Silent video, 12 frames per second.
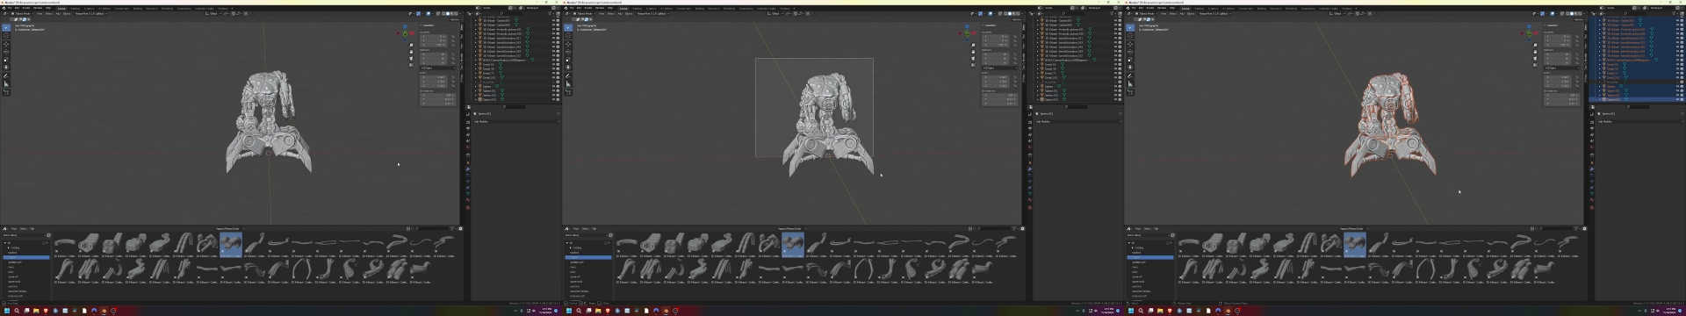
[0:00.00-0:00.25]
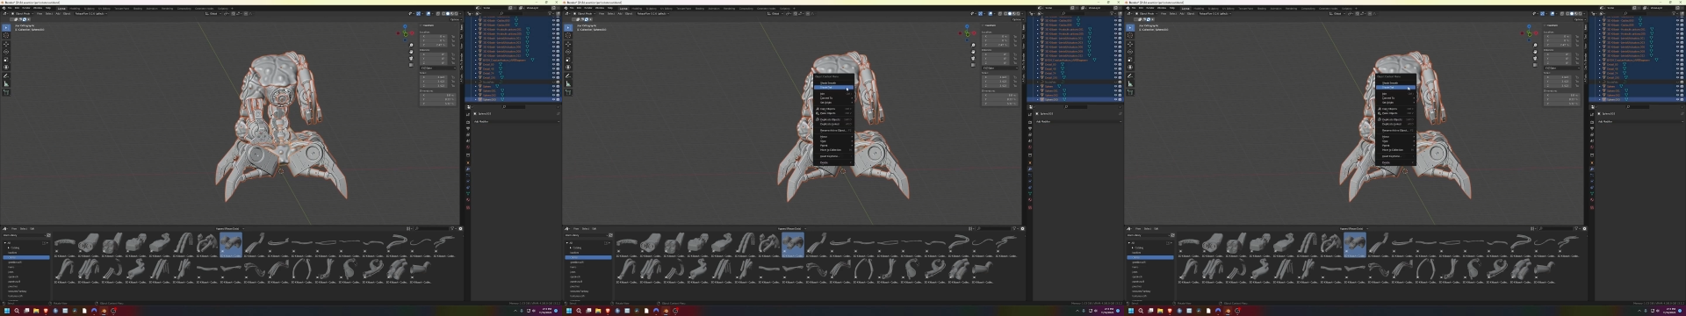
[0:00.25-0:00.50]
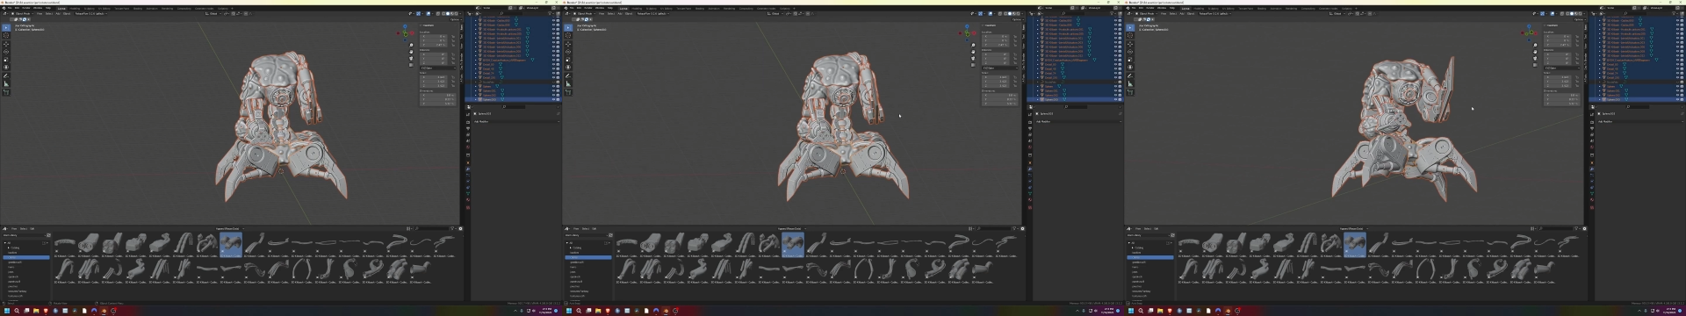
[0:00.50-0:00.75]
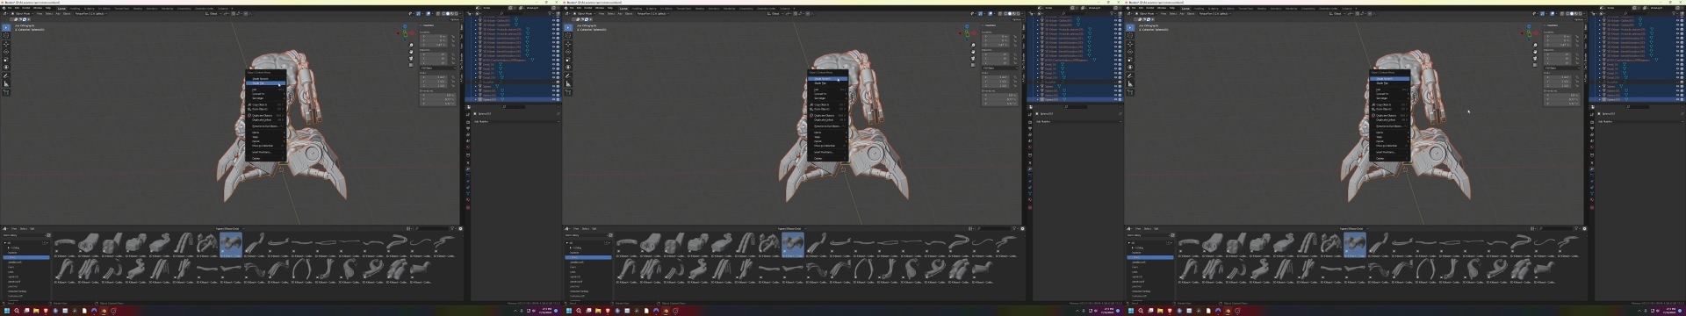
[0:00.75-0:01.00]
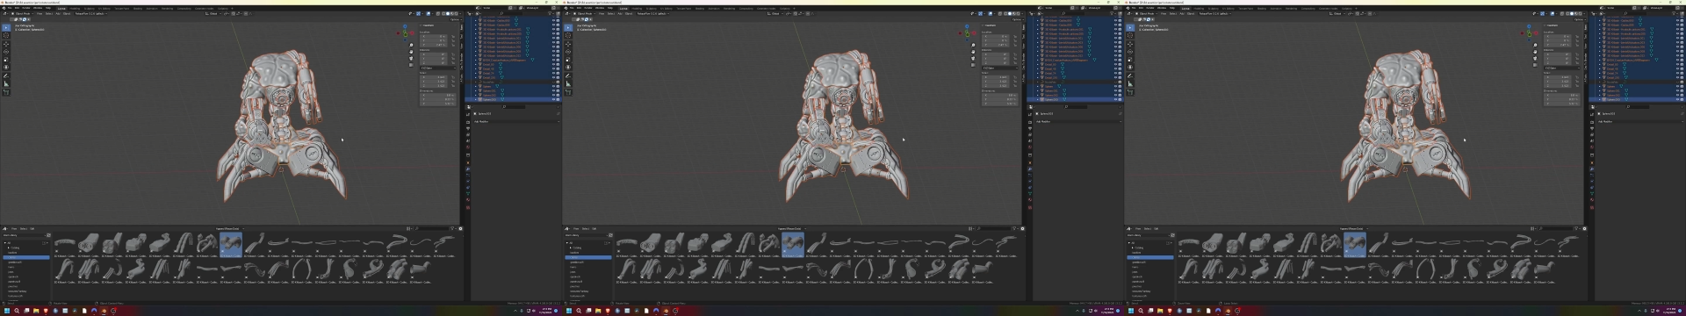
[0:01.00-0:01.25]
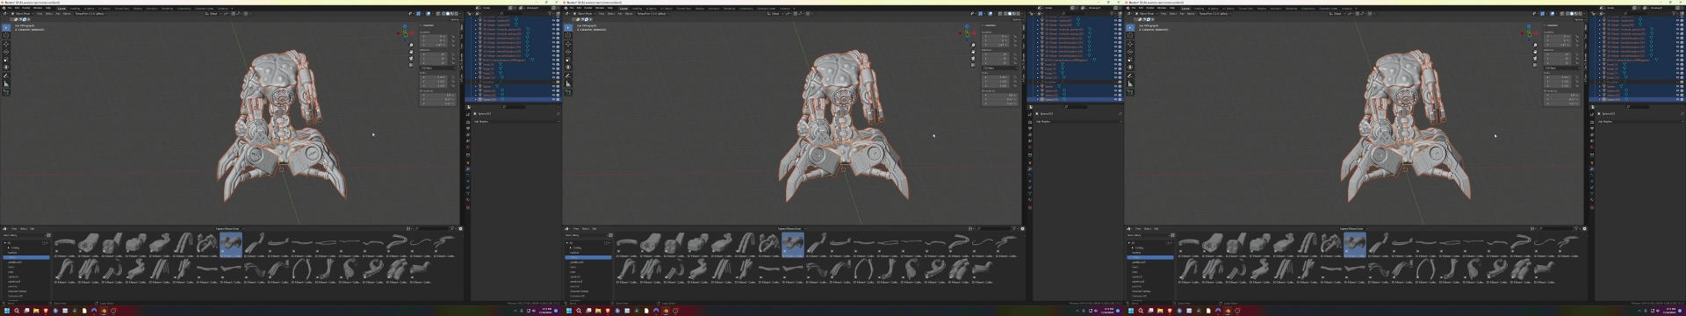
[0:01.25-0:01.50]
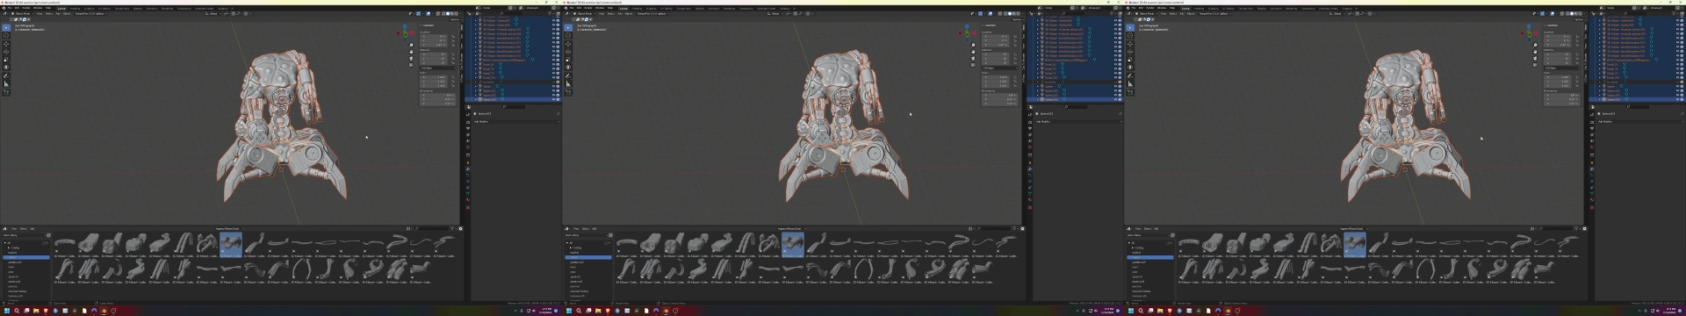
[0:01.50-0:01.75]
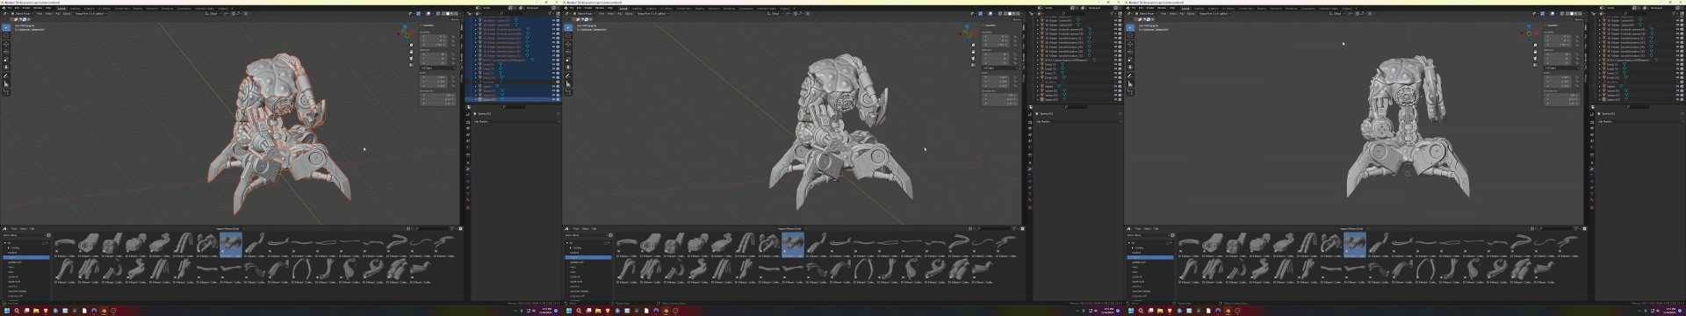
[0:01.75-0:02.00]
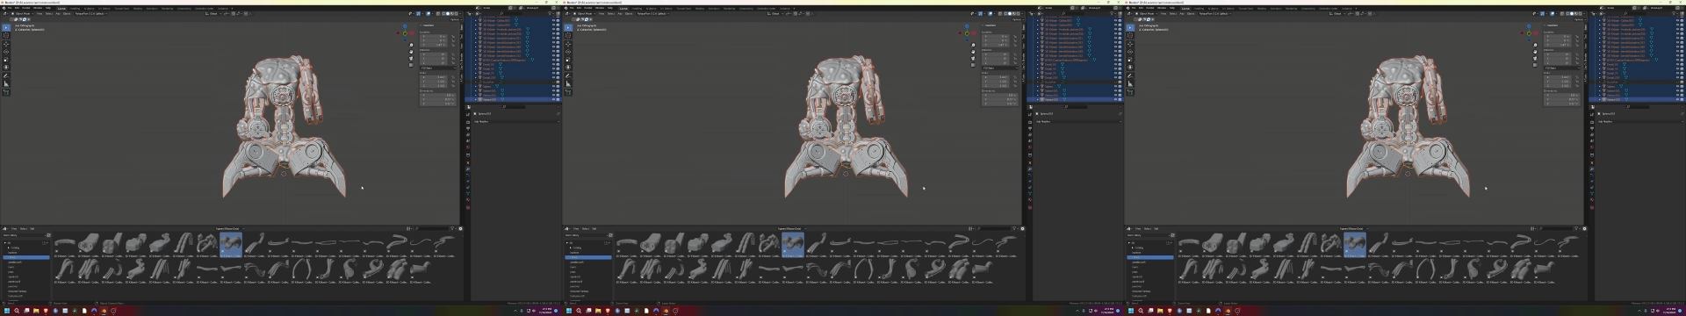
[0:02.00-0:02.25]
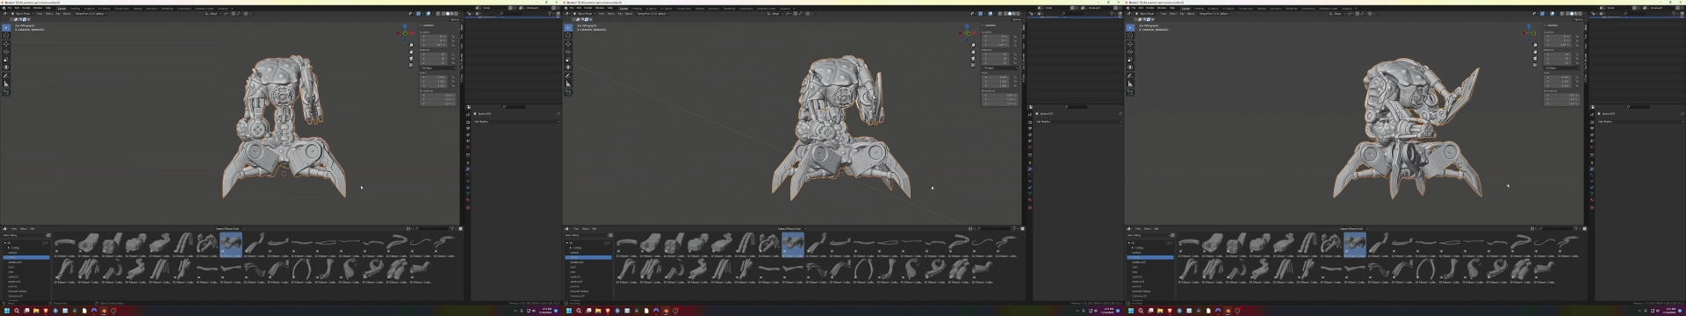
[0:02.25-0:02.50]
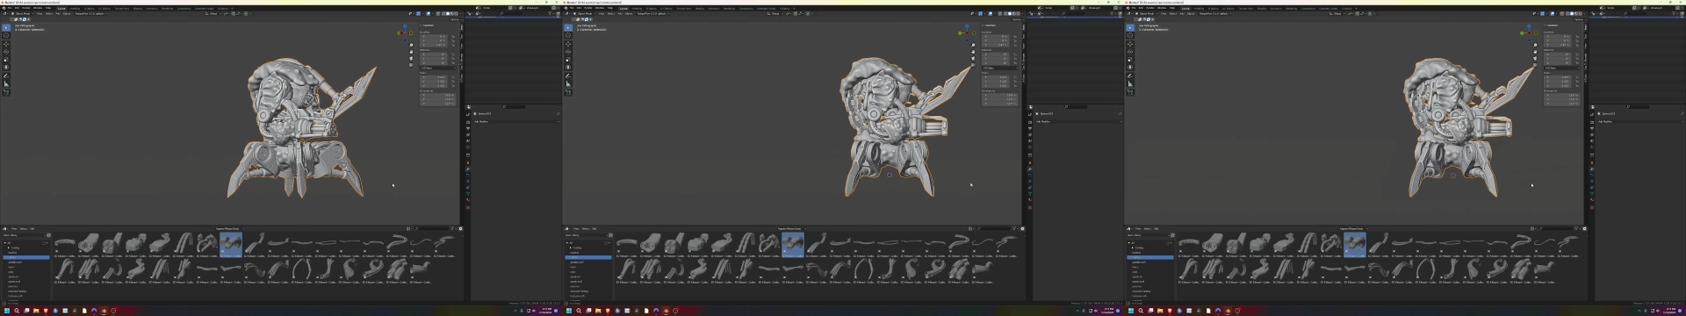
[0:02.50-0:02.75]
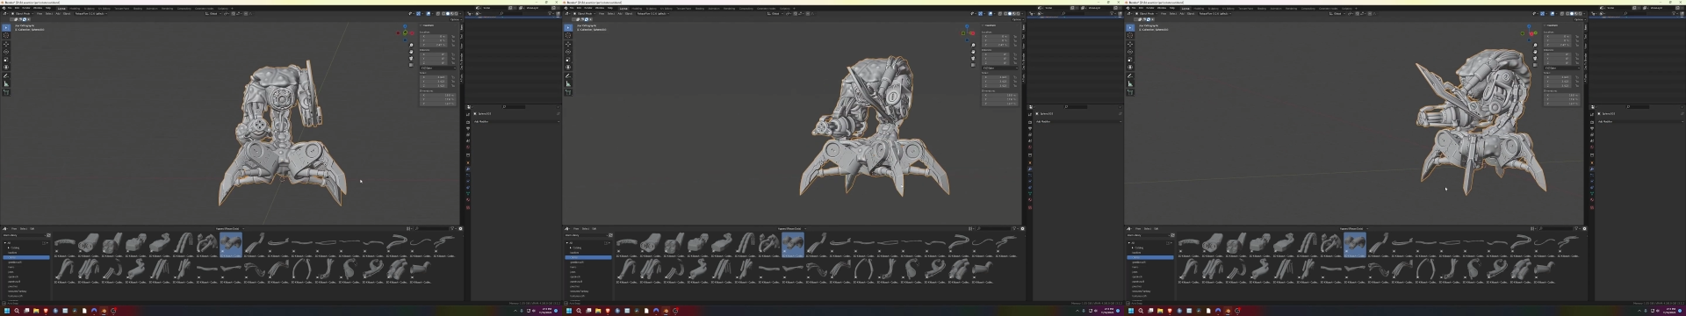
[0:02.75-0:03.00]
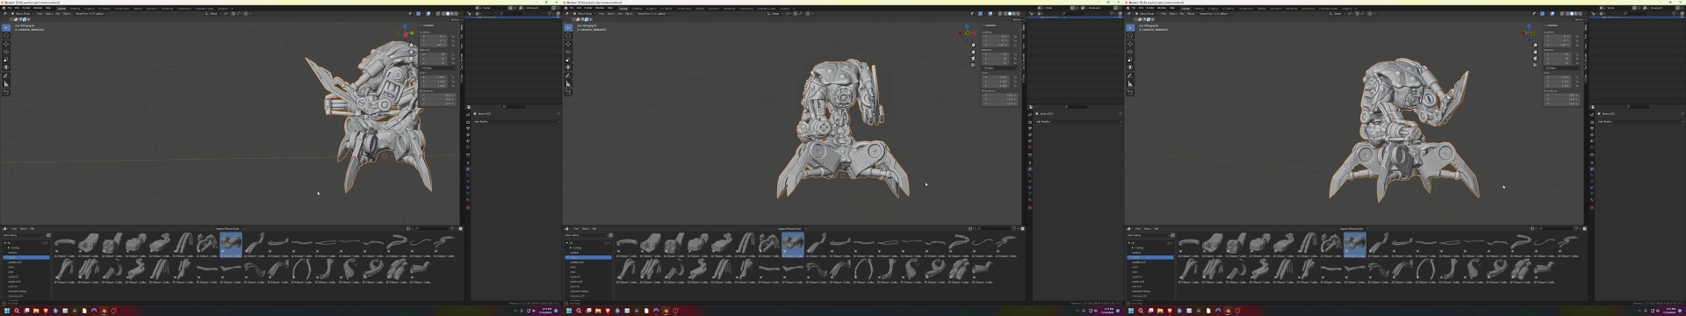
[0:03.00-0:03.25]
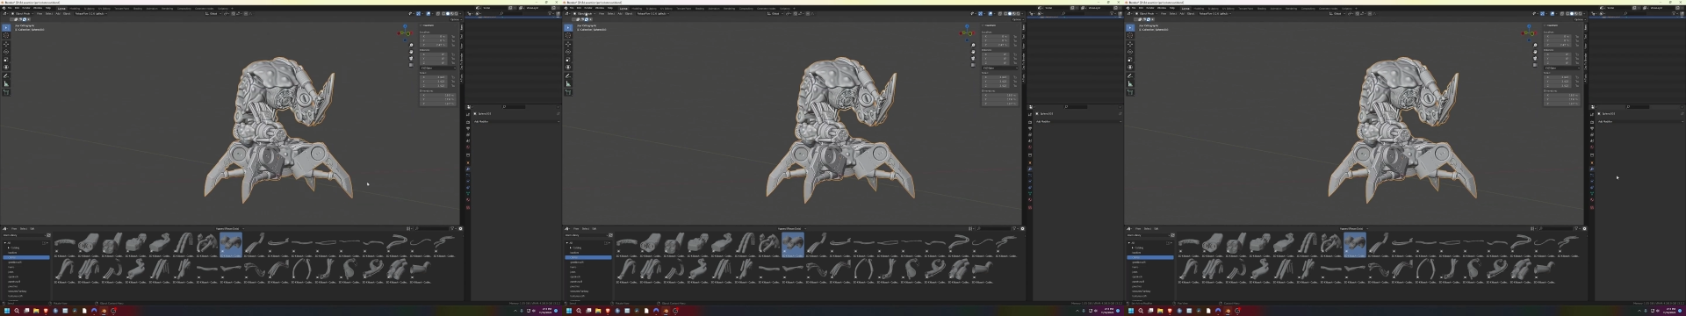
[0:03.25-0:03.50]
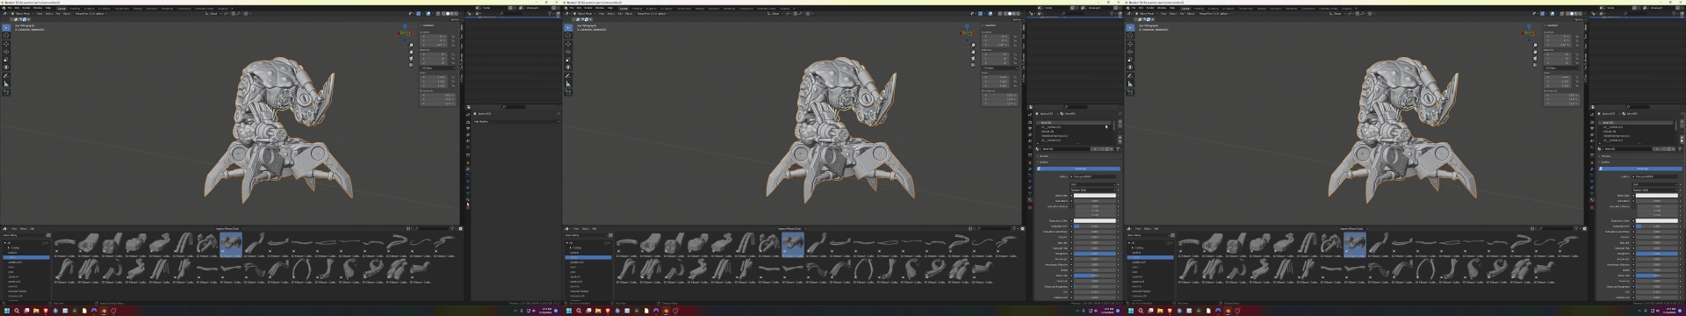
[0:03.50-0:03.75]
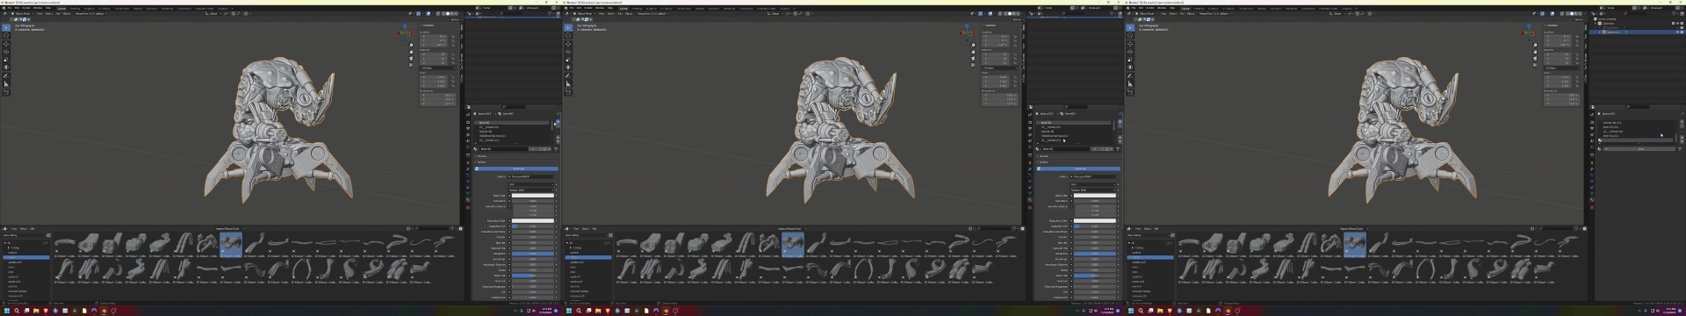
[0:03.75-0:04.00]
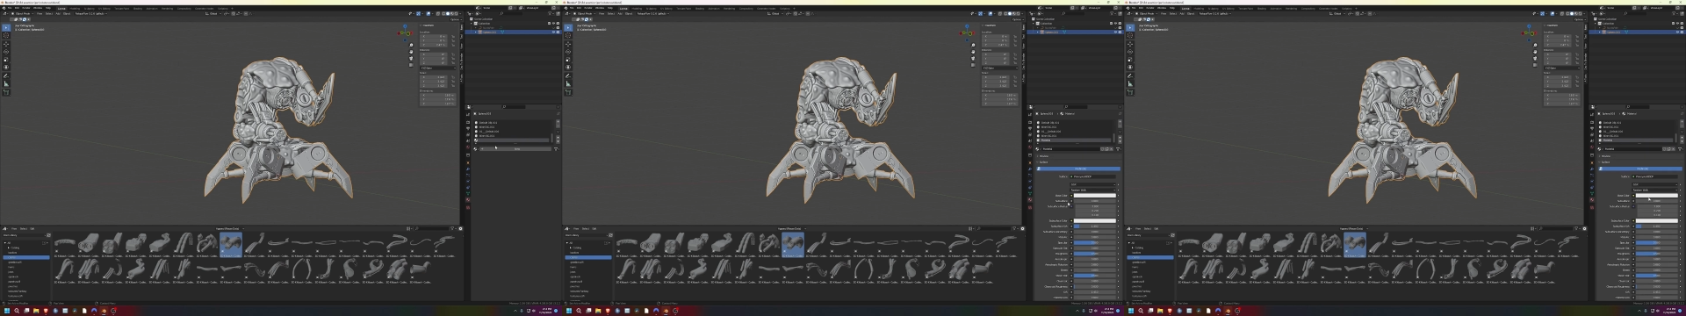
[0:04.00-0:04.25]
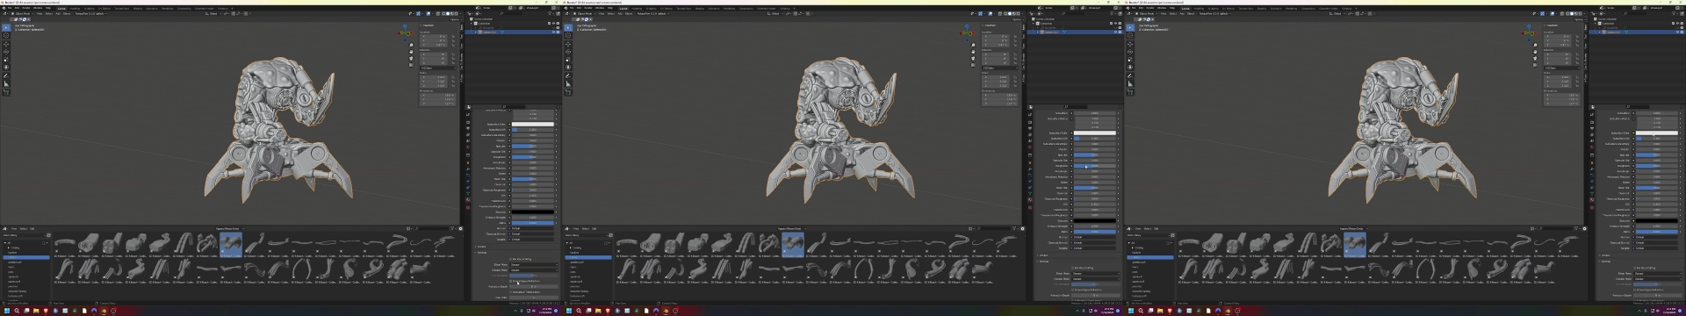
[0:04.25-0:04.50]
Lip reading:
(no speaker visible)